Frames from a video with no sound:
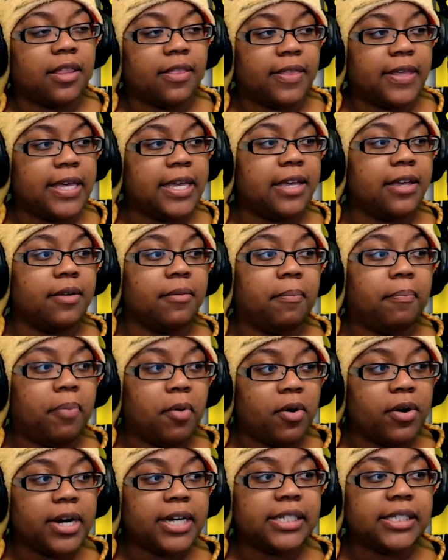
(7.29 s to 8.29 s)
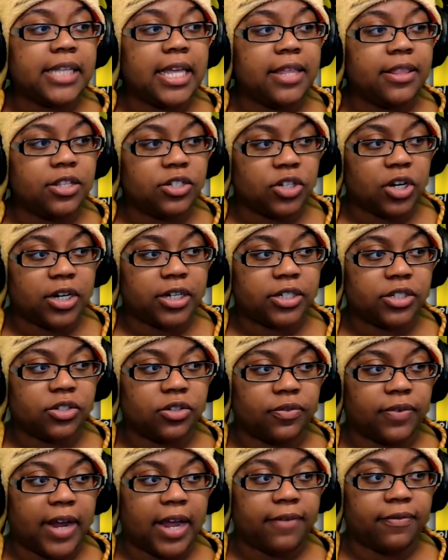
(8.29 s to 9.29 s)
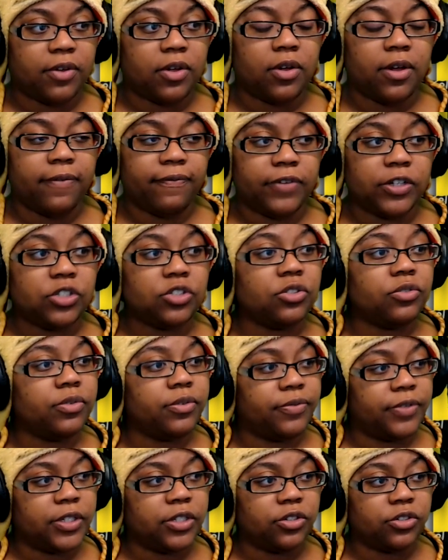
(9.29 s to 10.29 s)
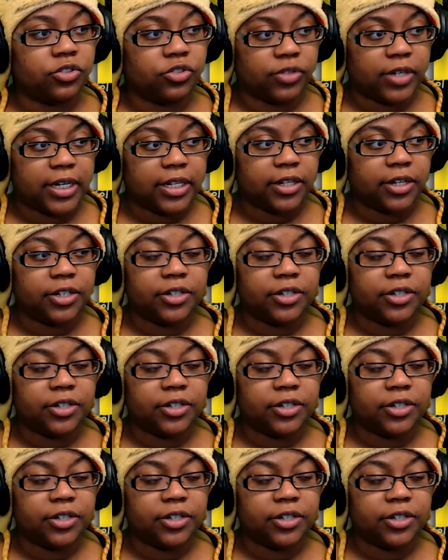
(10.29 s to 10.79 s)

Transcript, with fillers: the Boris and the Dark Survival official reveal trailer.